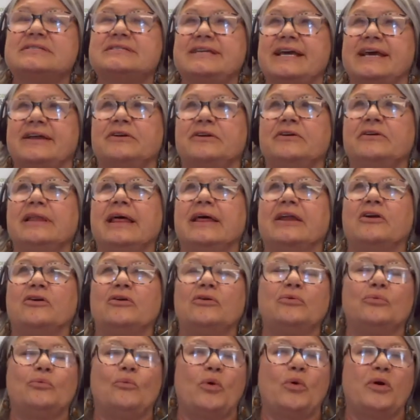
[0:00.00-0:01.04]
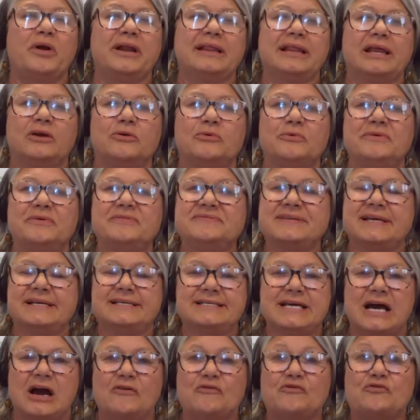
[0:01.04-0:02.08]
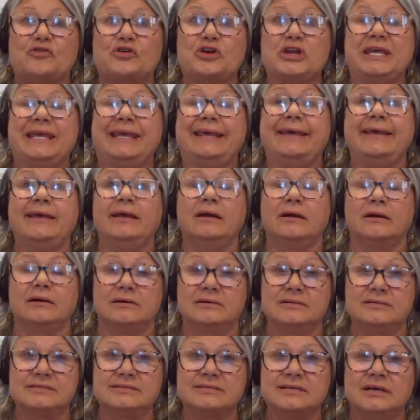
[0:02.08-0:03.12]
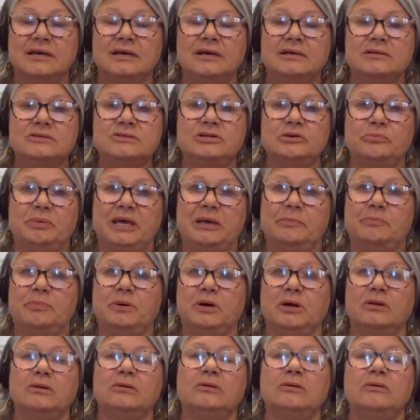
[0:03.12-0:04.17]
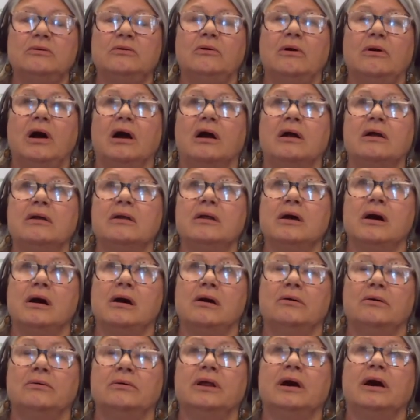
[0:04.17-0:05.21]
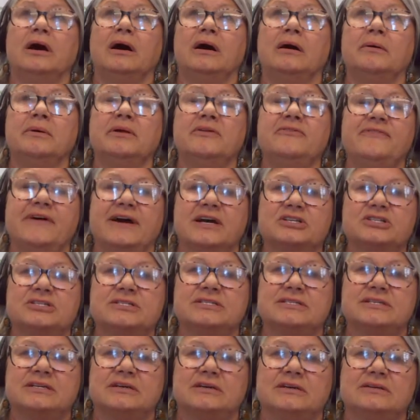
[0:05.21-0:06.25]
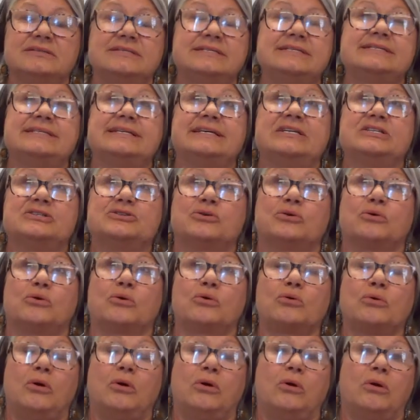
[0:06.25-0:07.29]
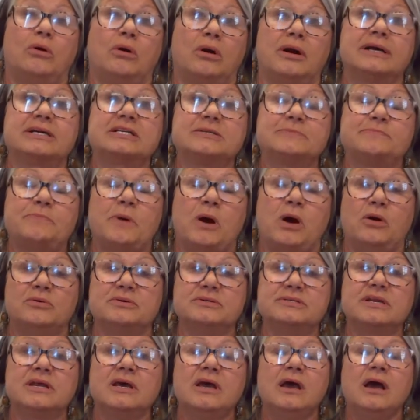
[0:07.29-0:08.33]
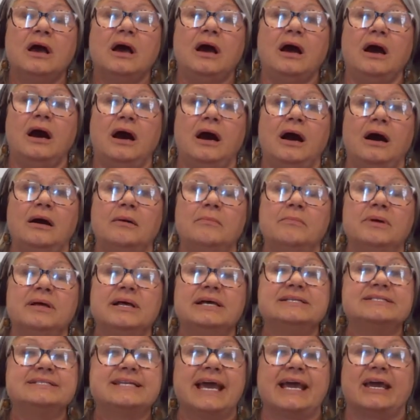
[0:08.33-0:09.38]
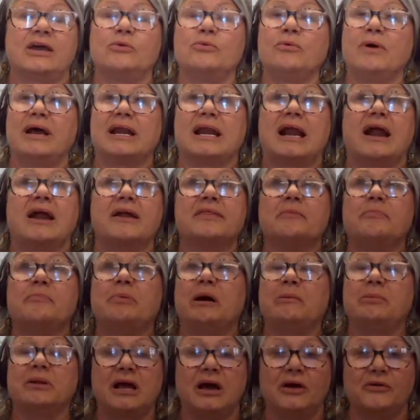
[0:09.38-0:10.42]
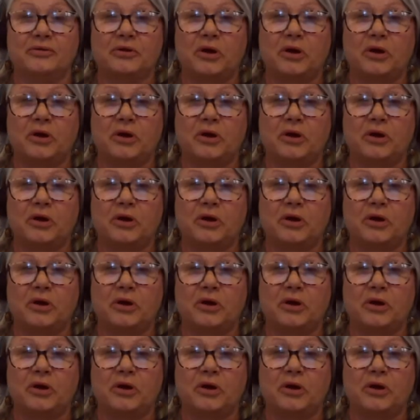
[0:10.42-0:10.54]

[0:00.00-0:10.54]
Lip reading: are the standard warning letter we've sent out for years to people who are known infectious disease or exposed. It's taken right out of the public